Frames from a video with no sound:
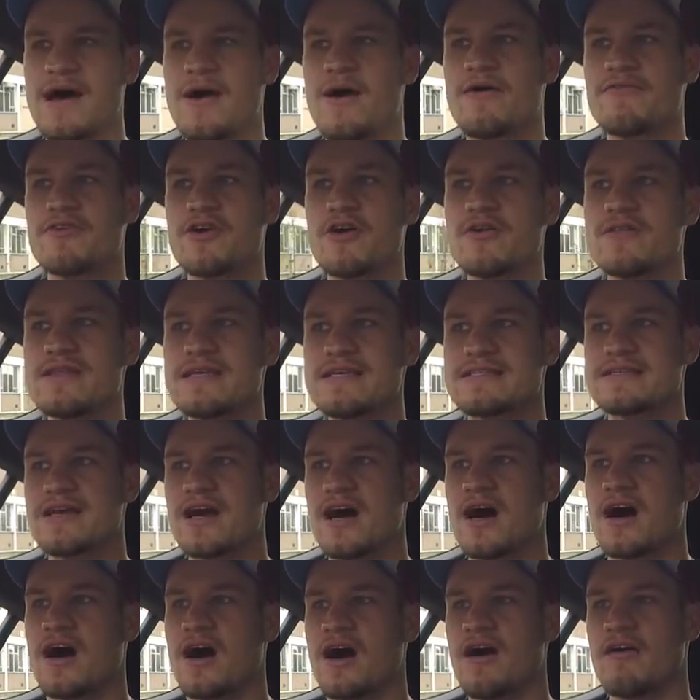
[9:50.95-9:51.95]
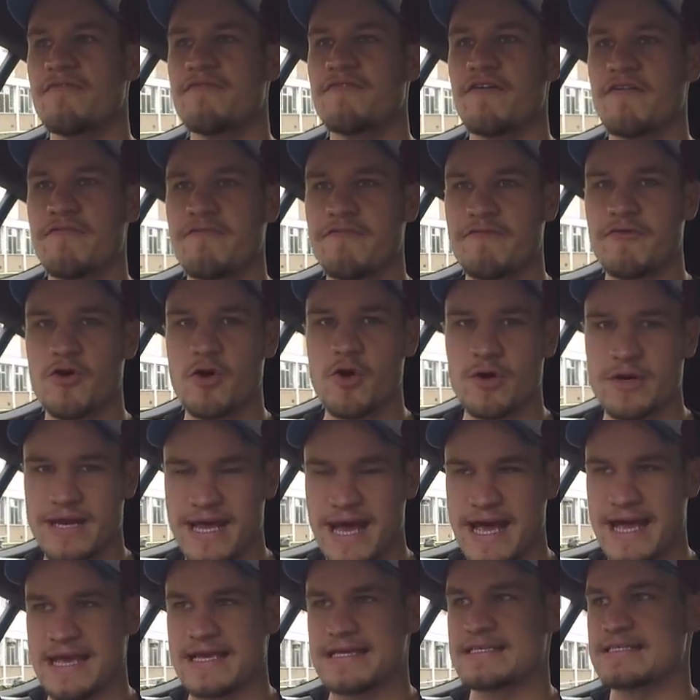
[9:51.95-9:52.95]
Now I've got this car for 4
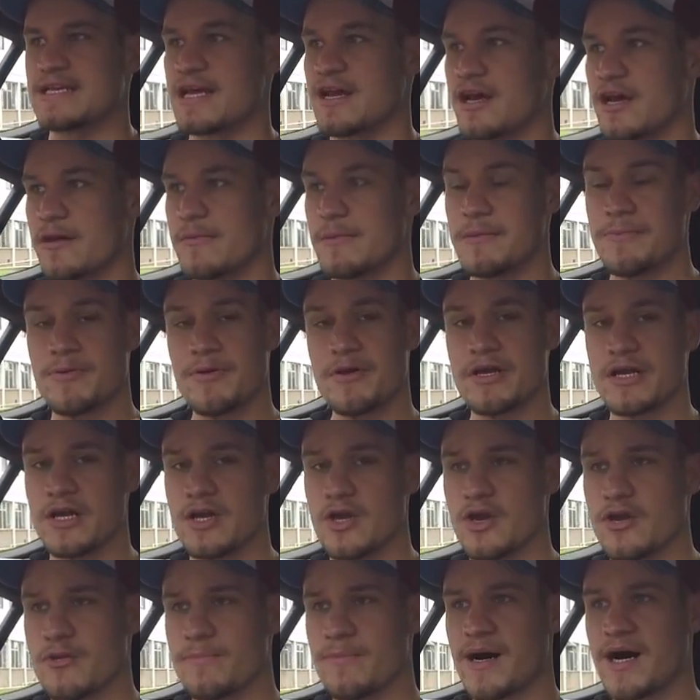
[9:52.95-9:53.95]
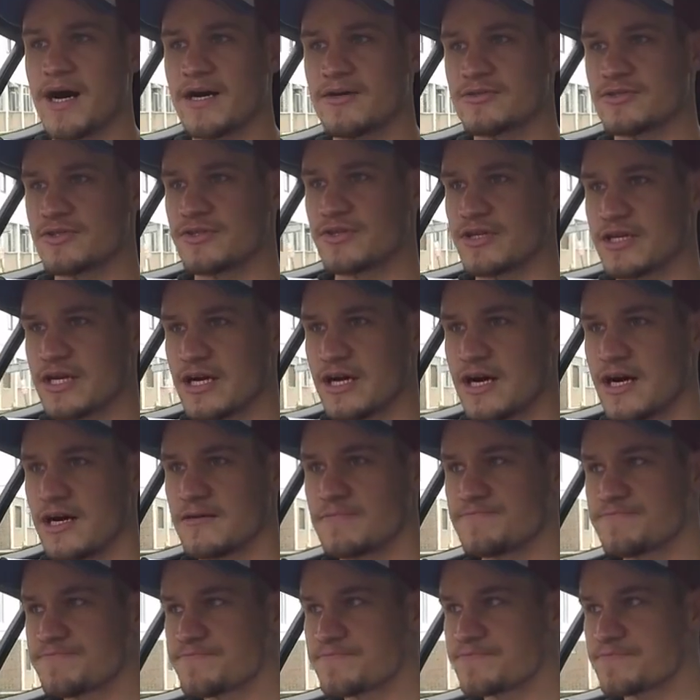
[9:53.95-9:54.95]
days and I'm going to be putting a lot of miles on the
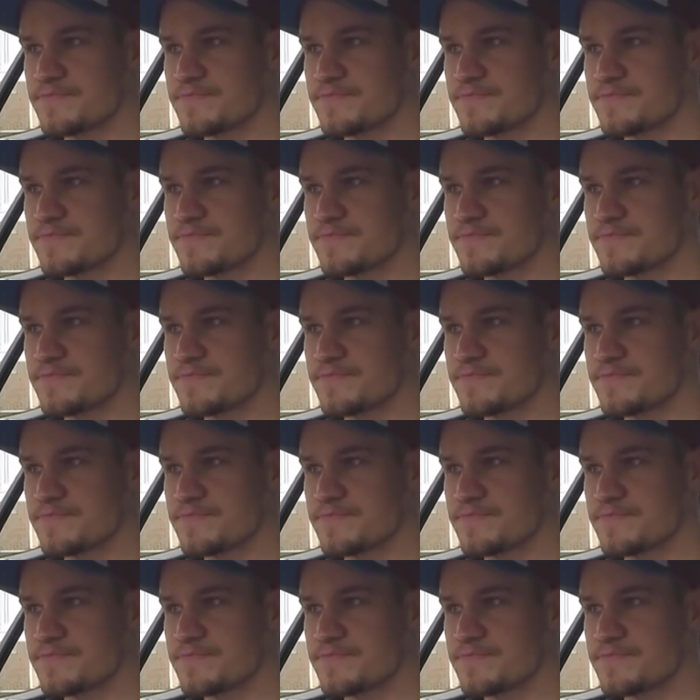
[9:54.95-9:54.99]
car.